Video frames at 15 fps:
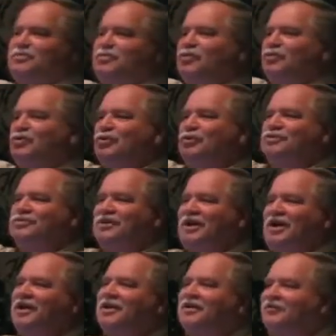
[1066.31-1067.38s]
built on the
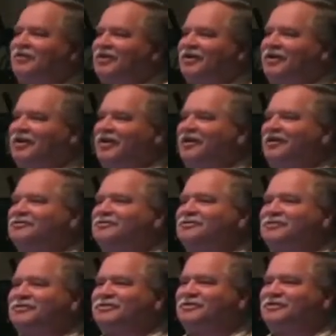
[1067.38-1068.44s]
side of it and
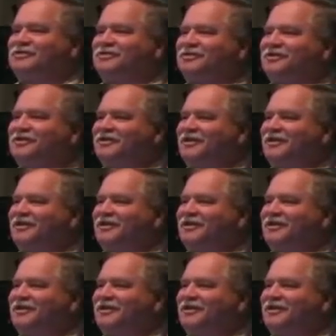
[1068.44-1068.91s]
houses, and